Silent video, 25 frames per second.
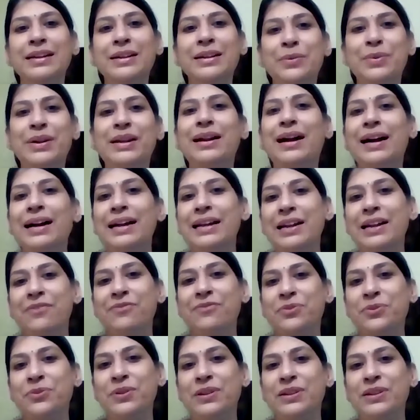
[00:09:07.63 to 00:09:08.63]
where I
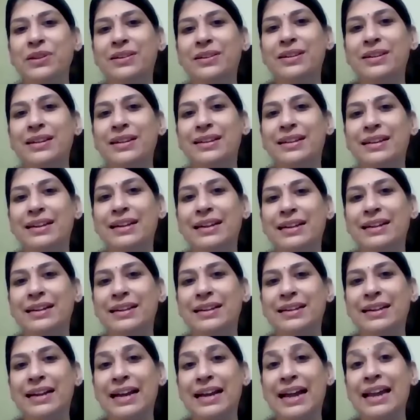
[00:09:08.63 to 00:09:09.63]
have to learn
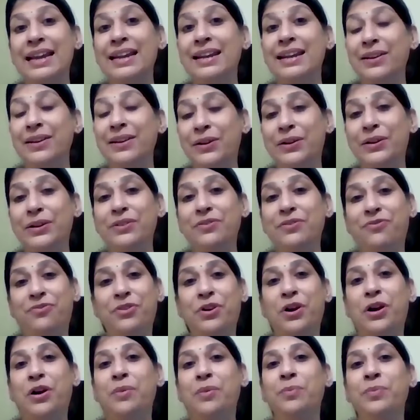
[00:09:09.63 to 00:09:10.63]
and learn
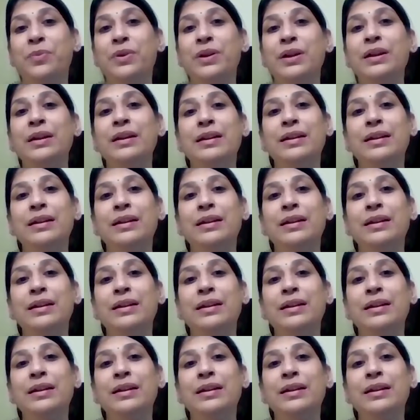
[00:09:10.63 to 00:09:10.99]
from